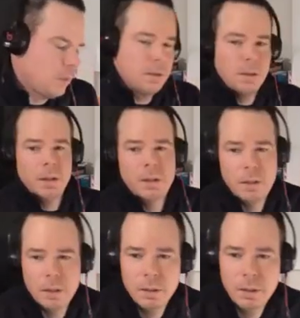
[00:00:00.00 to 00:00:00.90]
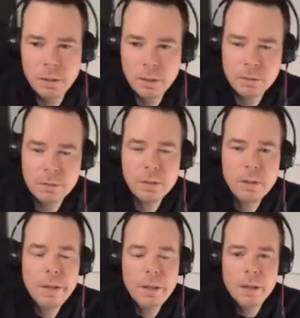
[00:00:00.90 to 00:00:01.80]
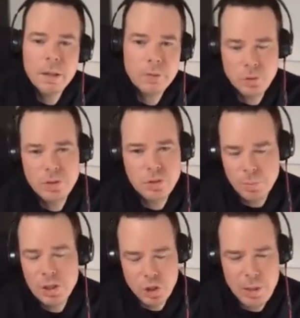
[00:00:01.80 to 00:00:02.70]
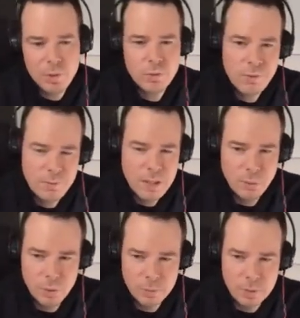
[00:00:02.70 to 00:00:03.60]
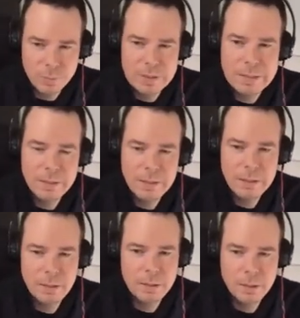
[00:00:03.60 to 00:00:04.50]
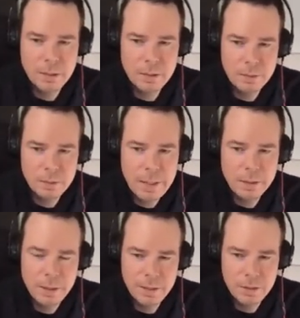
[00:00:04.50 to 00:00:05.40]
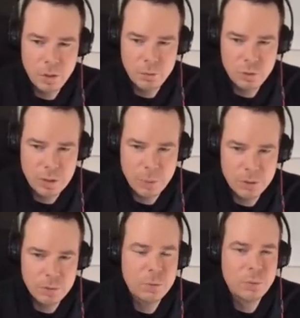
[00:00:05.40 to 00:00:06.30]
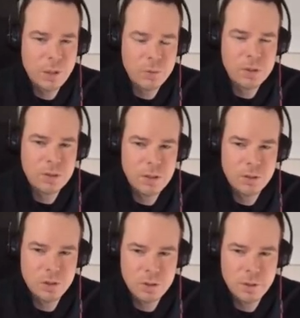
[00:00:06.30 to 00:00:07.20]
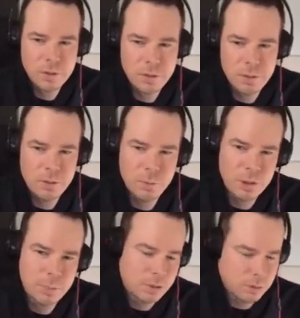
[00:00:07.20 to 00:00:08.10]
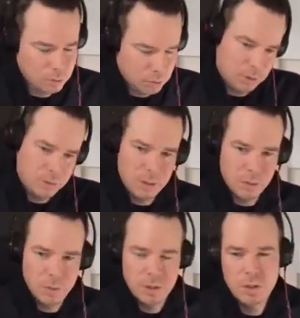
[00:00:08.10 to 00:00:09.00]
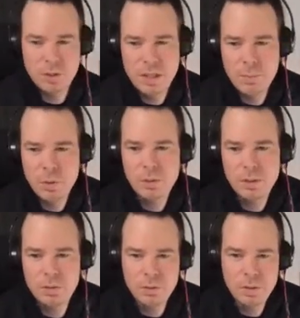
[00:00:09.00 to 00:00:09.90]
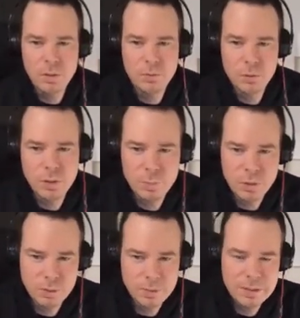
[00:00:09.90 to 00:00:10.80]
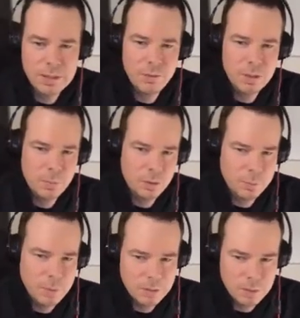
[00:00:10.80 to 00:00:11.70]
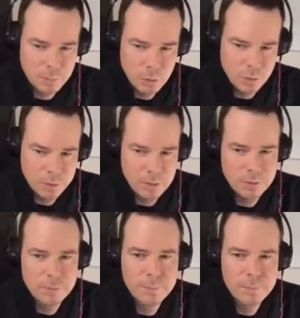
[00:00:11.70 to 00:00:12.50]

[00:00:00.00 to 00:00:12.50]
the idea is, so this is going to be in chapter 15. We'll completely analyze the oval track puzzle, but now we're just getting a start on a whole bunch of puzzles. So just like the ones I just demoed, let's do the oval track puzzle. Let's see if we can build a basic move on this.